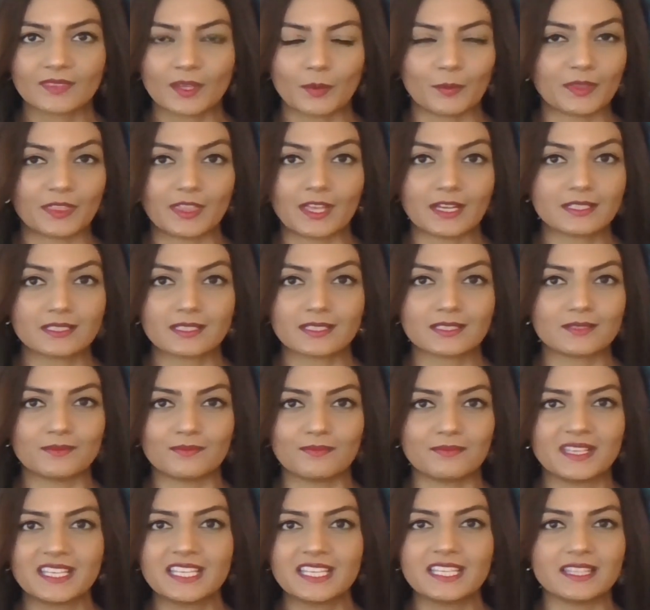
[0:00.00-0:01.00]
But that
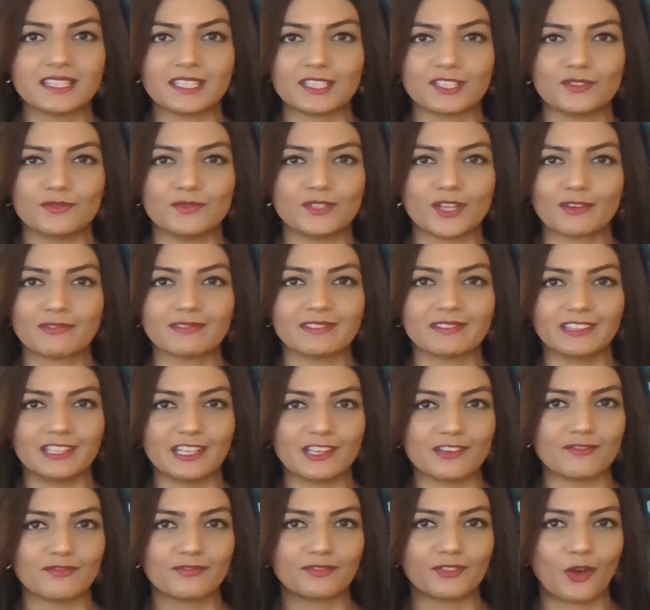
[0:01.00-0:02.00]
doesn't mean that you don't
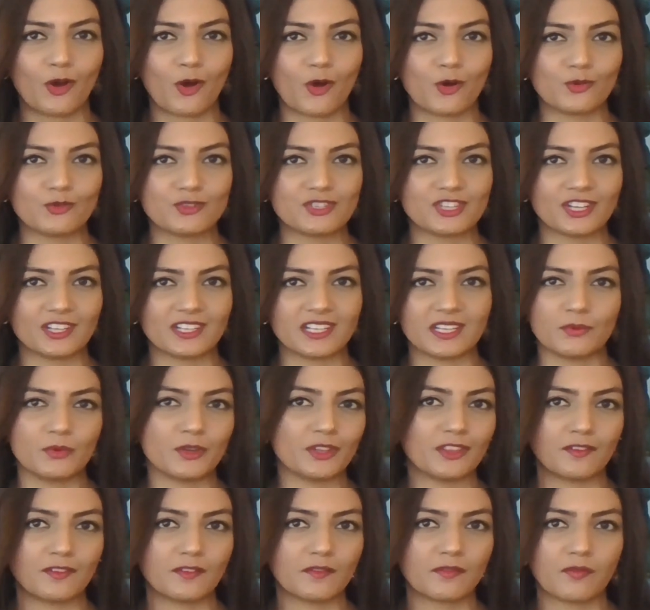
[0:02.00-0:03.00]
live the whole journey
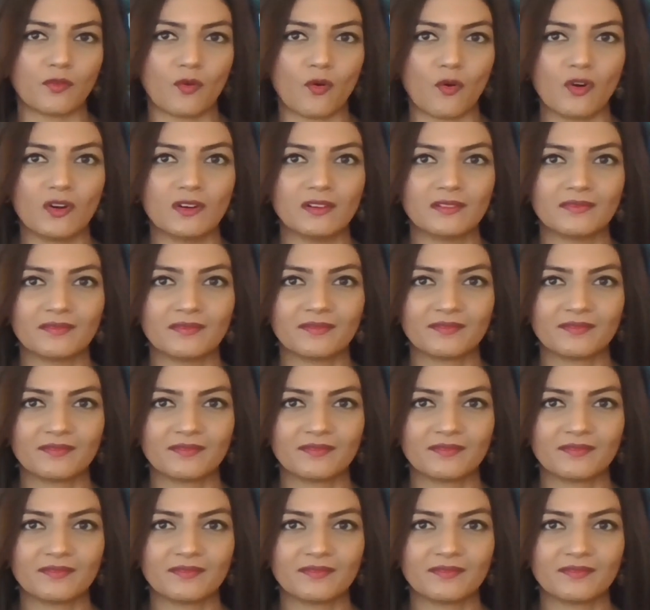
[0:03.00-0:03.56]
within 4.